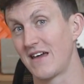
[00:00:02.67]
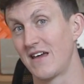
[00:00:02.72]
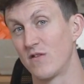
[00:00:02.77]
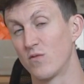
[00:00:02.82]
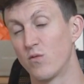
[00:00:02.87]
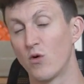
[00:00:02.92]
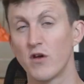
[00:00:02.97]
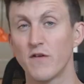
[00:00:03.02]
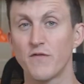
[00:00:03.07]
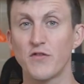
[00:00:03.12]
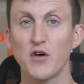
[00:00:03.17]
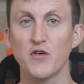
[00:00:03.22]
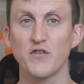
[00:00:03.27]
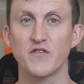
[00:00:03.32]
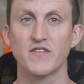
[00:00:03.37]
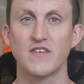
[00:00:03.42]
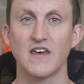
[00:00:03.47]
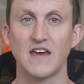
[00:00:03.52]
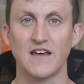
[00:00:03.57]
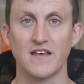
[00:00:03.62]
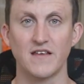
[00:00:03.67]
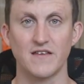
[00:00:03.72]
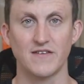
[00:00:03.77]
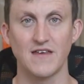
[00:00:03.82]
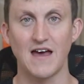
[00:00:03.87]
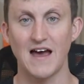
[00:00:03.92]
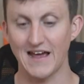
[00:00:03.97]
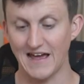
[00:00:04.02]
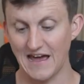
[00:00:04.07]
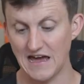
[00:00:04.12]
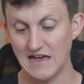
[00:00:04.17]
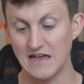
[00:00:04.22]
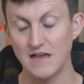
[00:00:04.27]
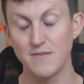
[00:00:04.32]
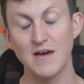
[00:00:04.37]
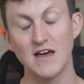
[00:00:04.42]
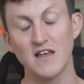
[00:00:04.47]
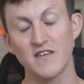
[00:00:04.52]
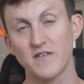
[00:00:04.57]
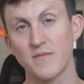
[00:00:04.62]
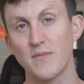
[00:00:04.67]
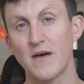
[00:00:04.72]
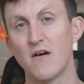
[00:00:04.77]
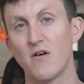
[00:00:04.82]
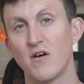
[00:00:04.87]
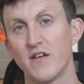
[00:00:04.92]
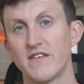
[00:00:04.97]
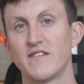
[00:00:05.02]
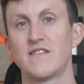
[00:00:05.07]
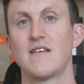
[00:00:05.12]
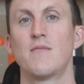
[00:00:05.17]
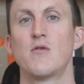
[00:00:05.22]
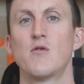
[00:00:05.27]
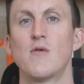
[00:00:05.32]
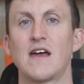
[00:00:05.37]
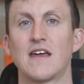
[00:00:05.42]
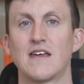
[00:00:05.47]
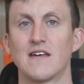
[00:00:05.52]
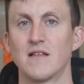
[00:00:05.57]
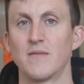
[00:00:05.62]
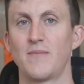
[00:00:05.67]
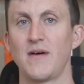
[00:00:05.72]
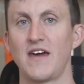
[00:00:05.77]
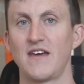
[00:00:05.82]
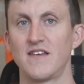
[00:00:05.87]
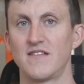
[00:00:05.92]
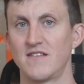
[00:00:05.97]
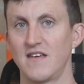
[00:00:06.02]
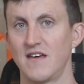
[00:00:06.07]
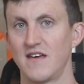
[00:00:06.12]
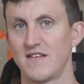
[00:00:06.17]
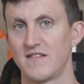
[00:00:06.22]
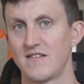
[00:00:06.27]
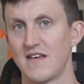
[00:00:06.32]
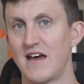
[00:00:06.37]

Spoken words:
is one of those things that I get emails about on a semi-regular basis,